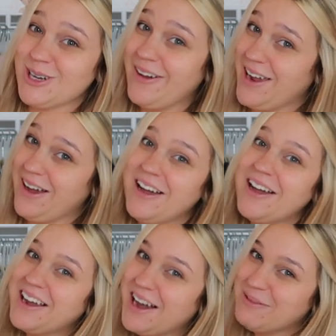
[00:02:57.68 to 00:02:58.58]
all I
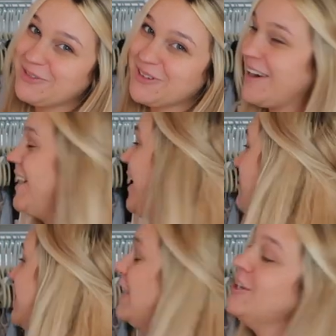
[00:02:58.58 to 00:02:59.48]
hung up for right now
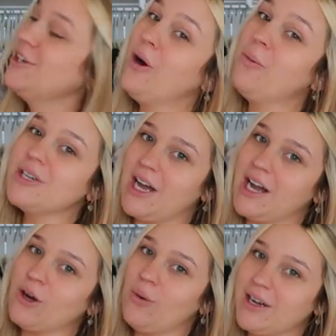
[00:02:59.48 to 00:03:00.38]
because I know we're
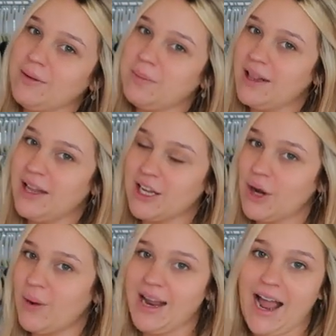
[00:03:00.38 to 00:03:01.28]
not going to be like going